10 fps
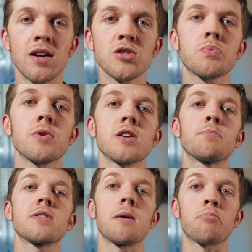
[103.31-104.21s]
I just wanted
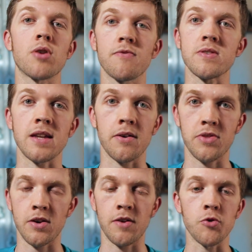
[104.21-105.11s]
to put that preface
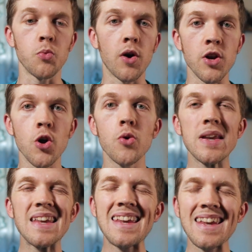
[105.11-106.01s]
out there. If you want to
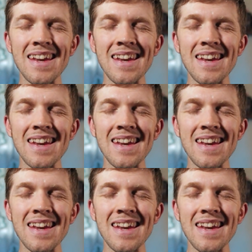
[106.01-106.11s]
know